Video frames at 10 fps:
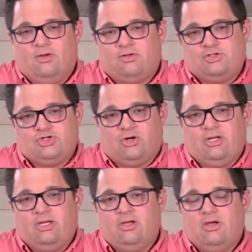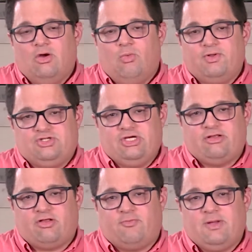to journey with
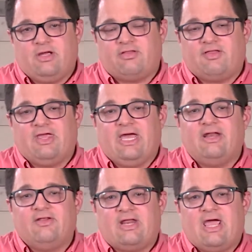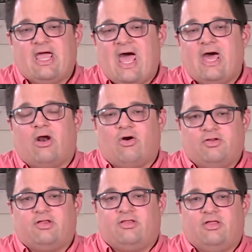Jesus because at the end of the day, at
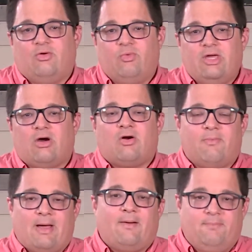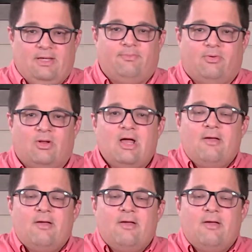RCC, we are about people.